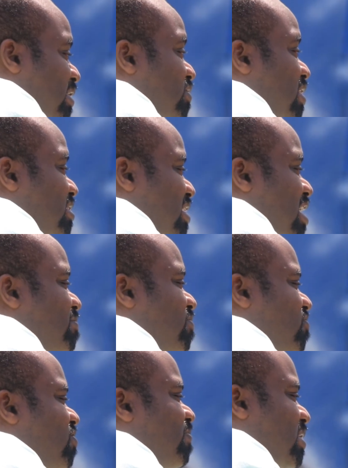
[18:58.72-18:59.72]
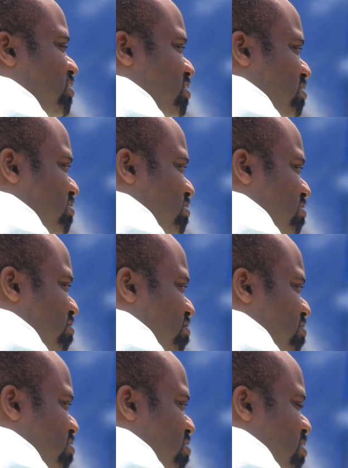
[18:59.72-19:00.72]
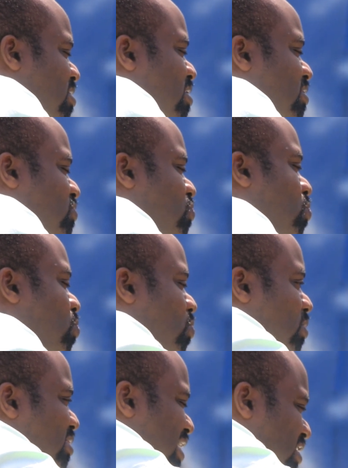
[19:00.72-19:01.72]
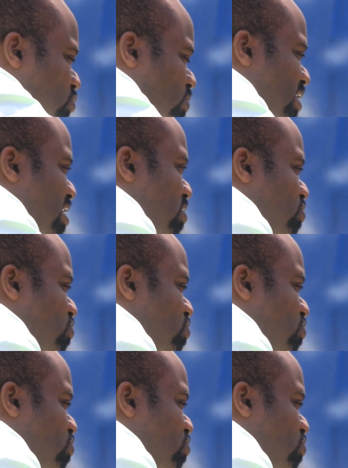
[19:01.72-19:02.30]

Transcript: particular type of a person. So that is when